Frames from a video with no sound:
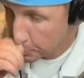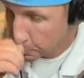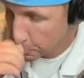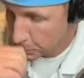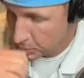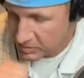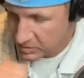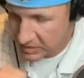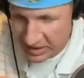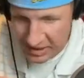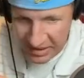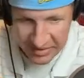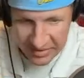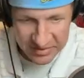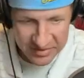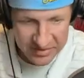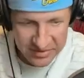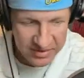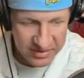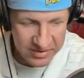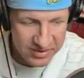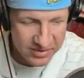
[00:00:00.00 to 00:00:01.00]
it's
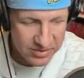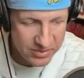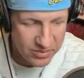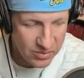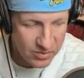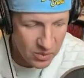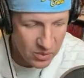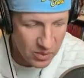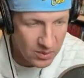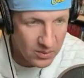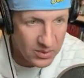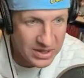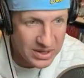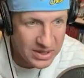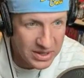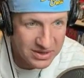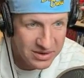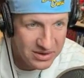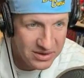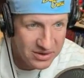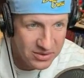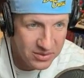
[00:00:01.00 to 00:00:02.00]
just what we
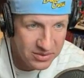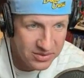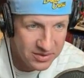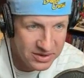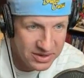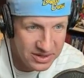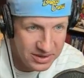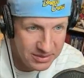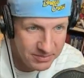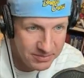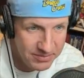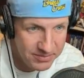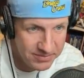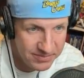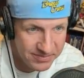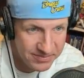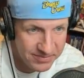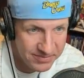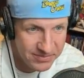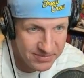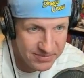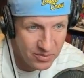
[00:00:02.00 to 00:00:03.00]
need to do as a team.
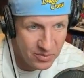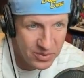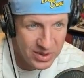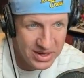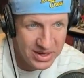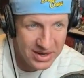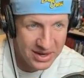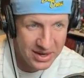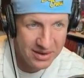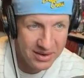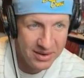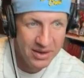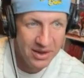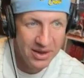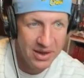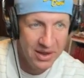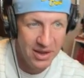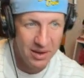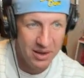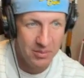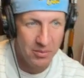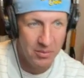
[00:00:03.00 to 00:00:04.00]
We need
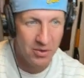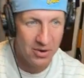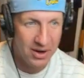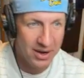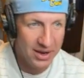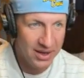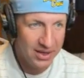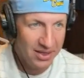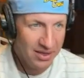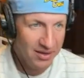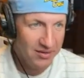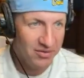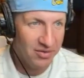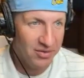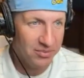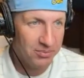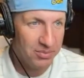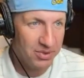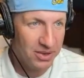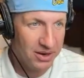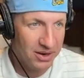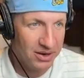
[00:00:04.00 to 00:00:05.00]
a more A-level
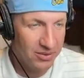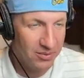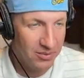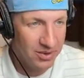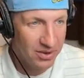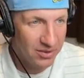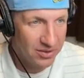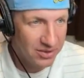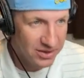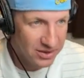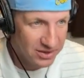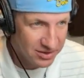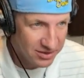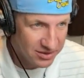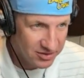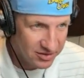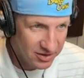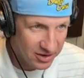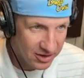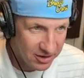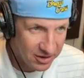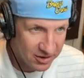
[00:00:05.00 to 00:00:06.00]
player. We don't need to
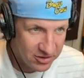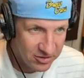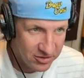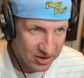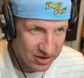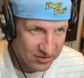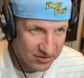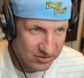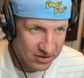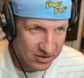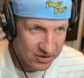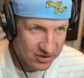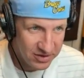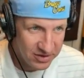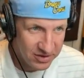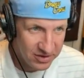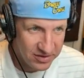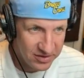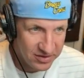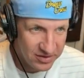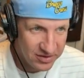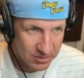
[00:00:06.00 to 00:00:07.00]
trade for any
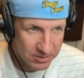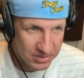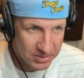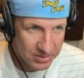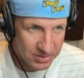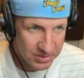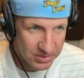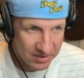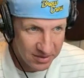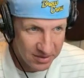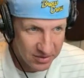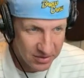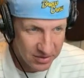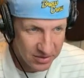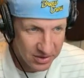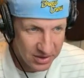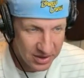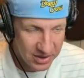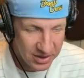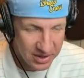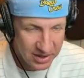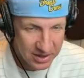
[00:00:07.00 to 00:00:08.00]
C- or B-level
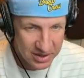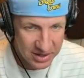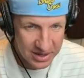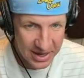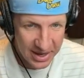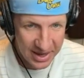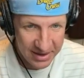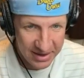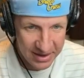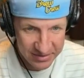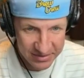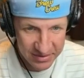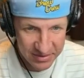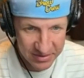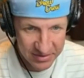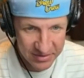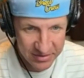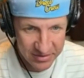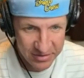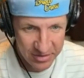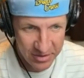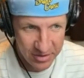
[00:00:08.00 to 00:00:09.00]
guys.
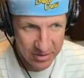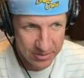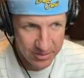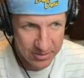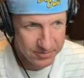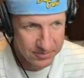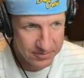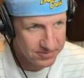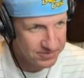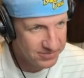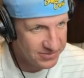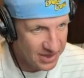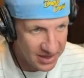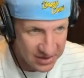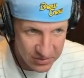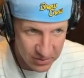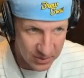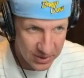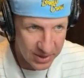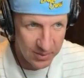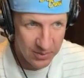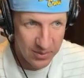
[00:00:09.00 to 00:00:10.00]
So that's
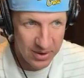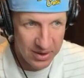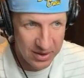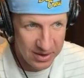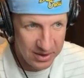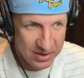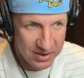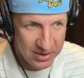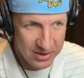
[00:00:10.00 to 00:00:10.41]
what I want.